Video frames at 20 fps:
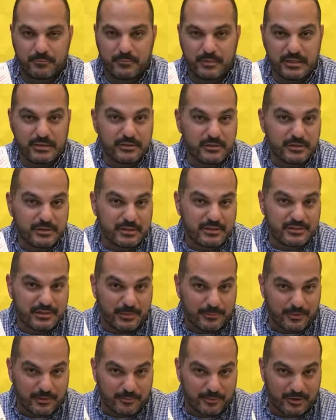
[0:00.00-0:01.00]
These are just
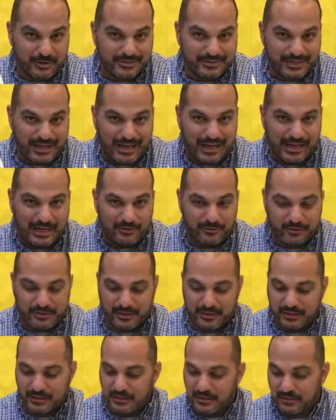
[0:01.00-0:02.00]
some of the books I
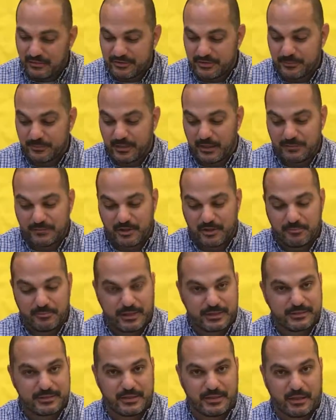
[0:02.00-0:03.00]
read. Sometimes I'll
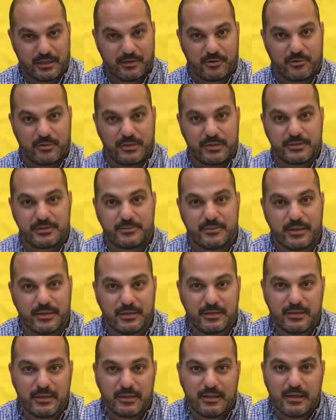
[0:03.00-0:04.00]
mix in other ones, but
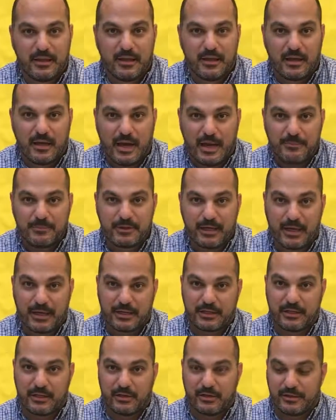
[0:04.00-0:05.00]
I'm kind
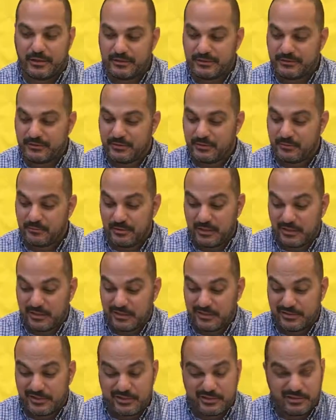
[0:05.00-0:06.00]
of curious
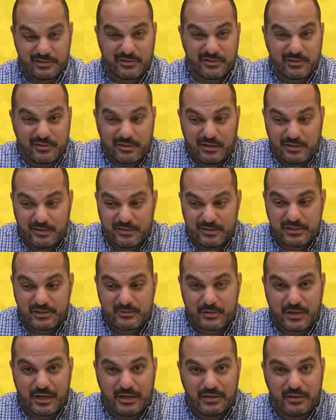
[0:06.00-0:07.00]
because these are, this is
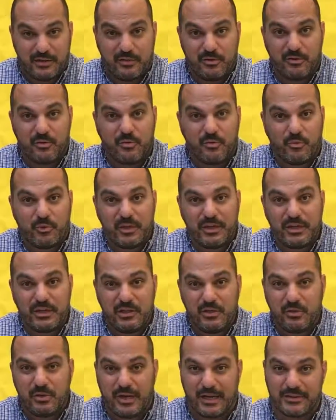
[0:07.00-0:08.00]
what I know. What are
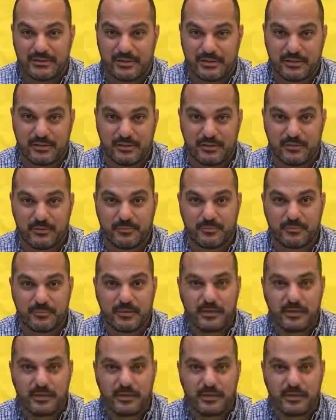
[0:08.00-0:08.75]
you guys into?